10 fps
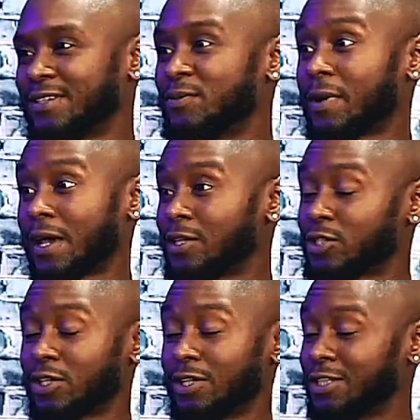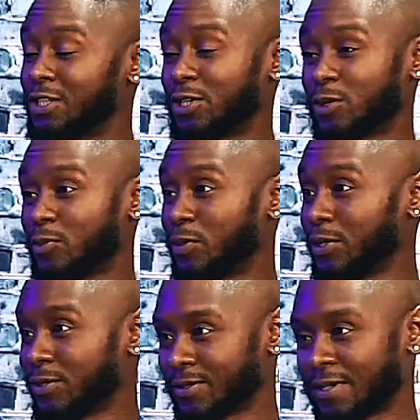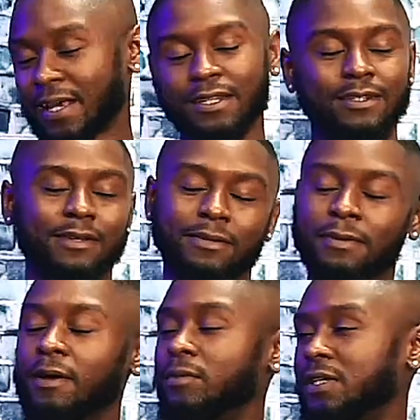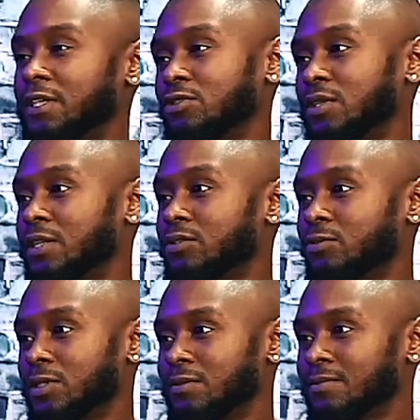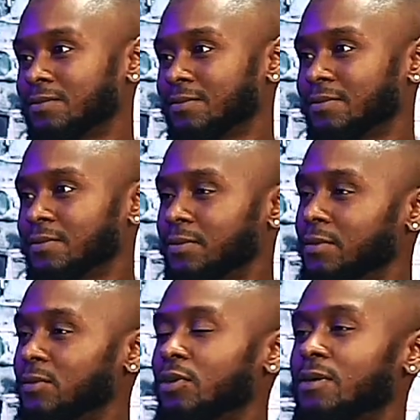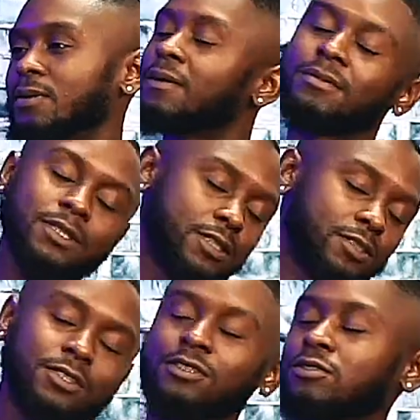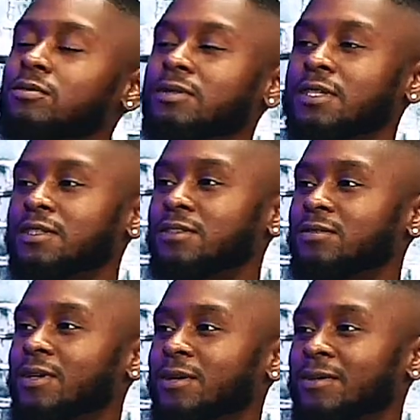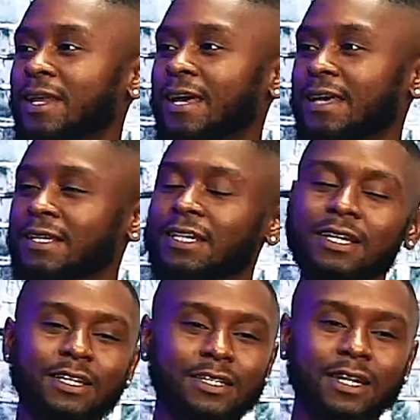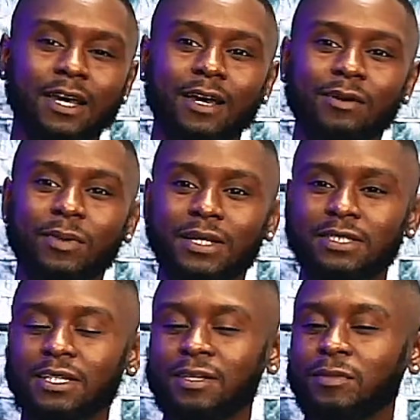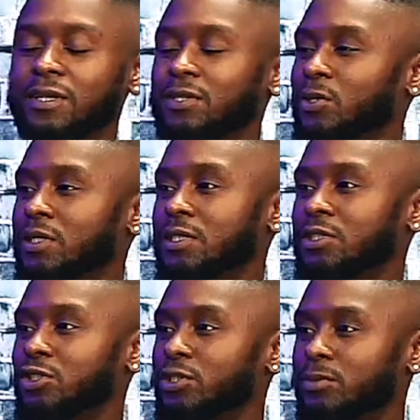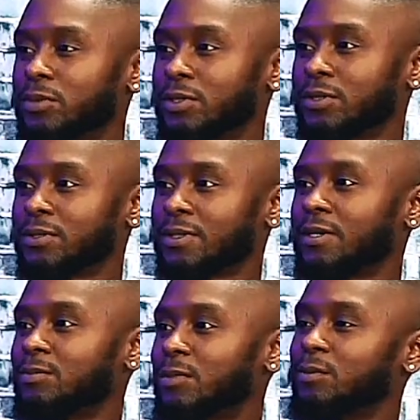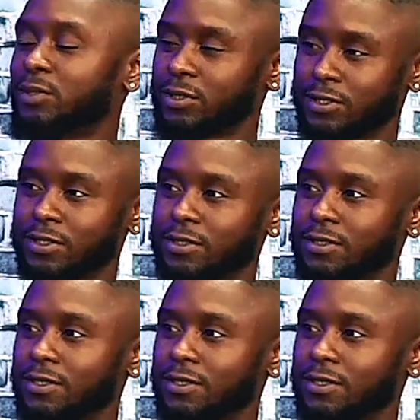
You might have to turn the other cheek on the bill. Like, mm-hmm. I'm gonna get you next week. Mm-hmm. Uh, I'm gonna get you in two weeks. You know, like, nah, I'm yeah, about to take true. my daughter to Jump World. I'm I'm good.